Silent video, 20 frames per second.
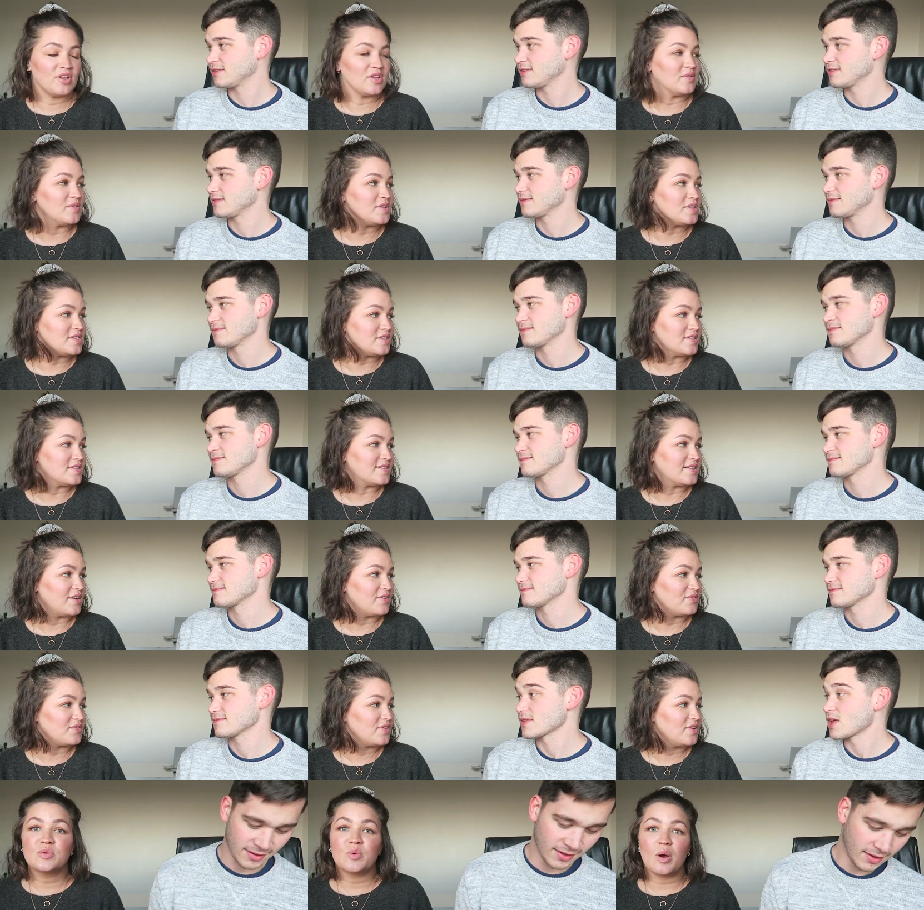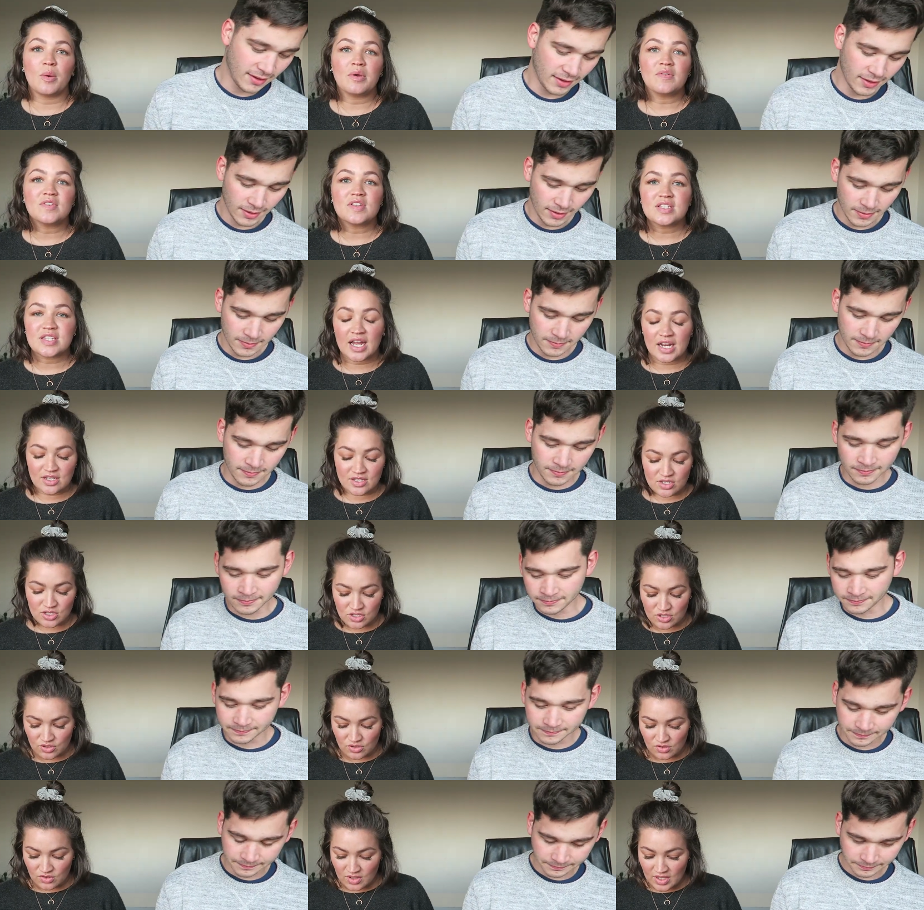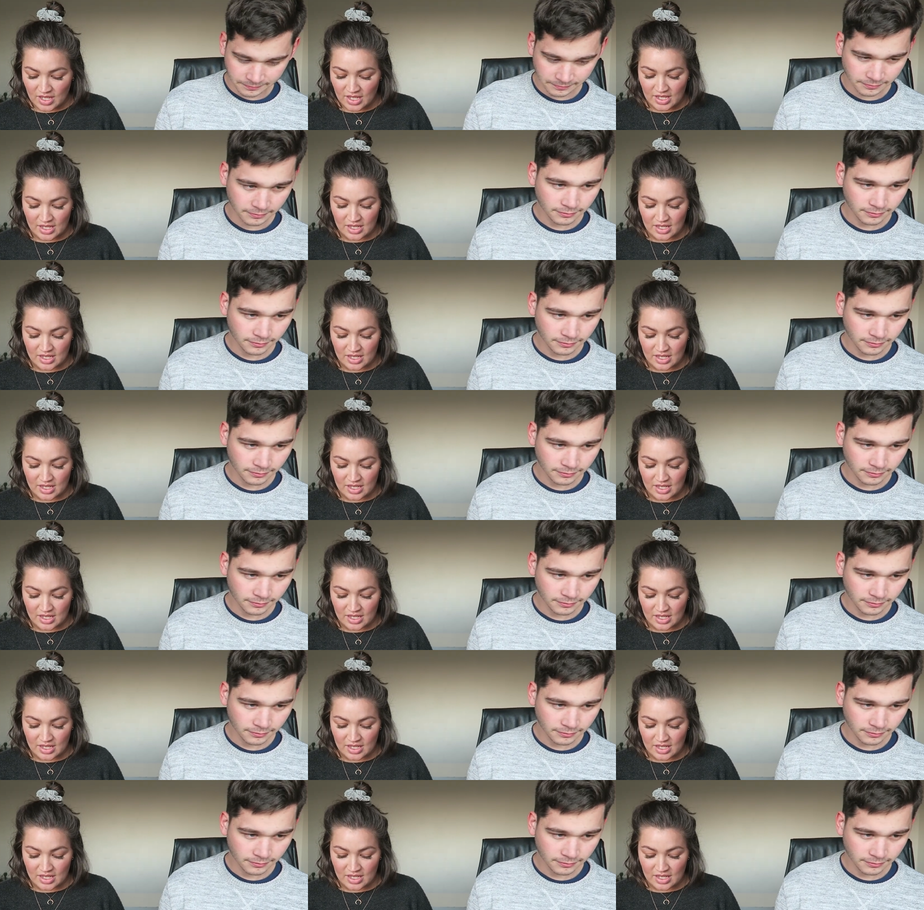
Speaker 1: followers and stuff. So what we've decided to do